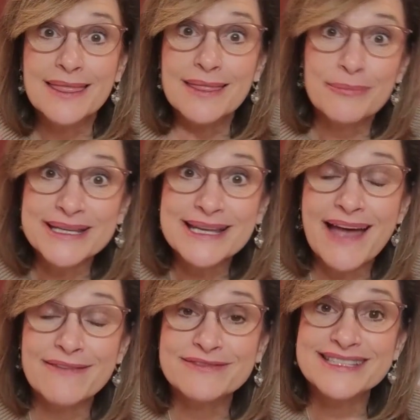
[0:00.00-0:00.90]
me
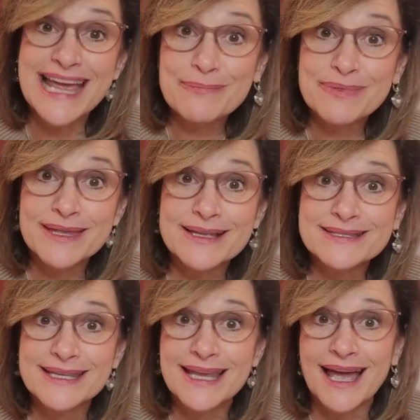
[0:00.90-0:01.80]
have taped
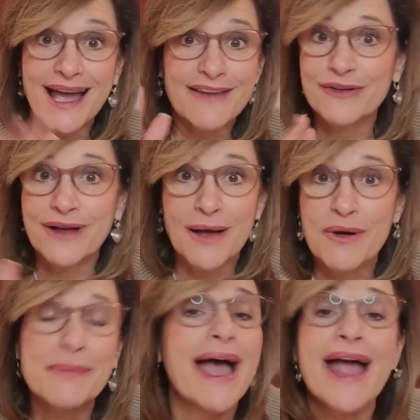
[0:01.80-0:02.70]
this, yeah, I forgot
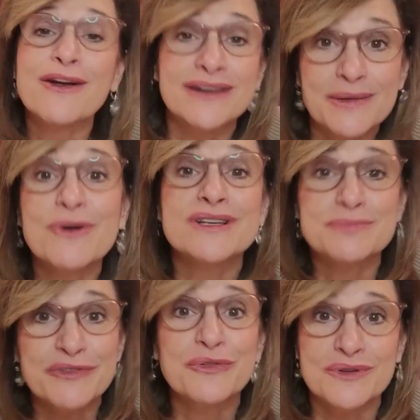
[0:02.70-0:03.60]
what my acronym was
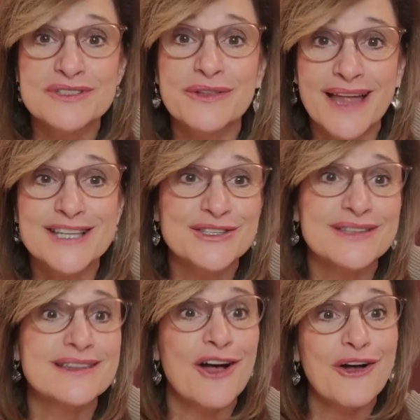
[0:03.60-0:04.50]
before. So that's
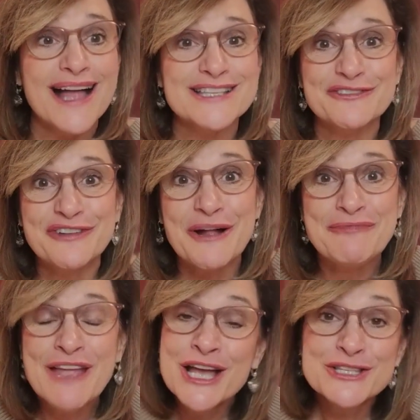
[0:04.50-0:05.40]
just all kinds of fun.
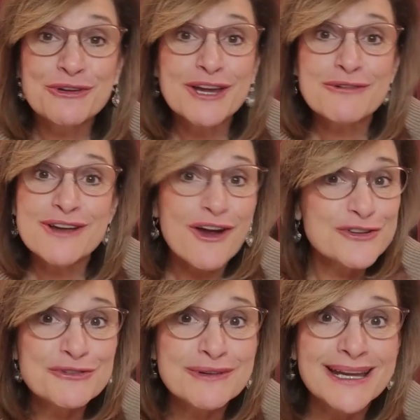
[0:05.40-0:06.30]
So here we are
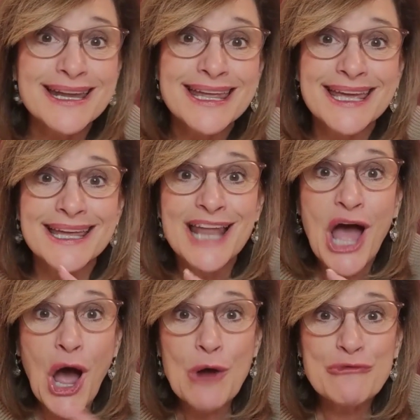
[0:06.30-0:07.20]
doing it again,
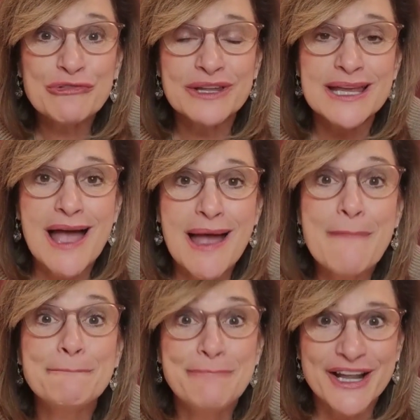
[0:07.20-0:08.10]
hopefully
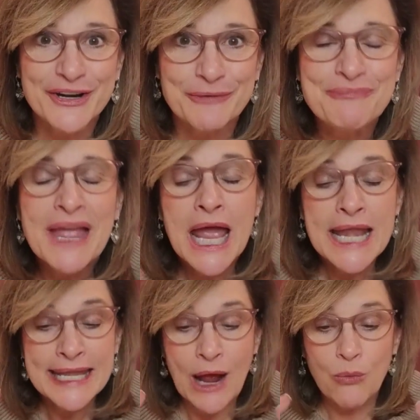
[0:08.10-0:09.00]
better.
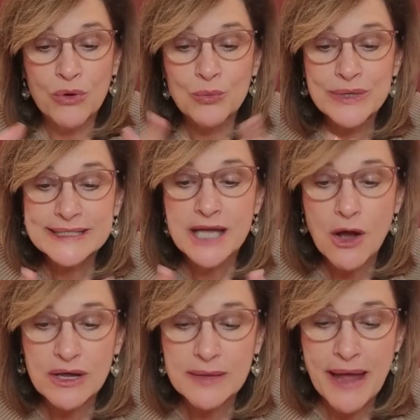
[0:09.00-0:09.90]
Now, when we
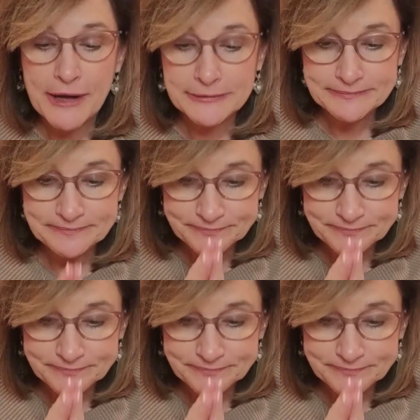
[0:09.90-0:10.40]
talk about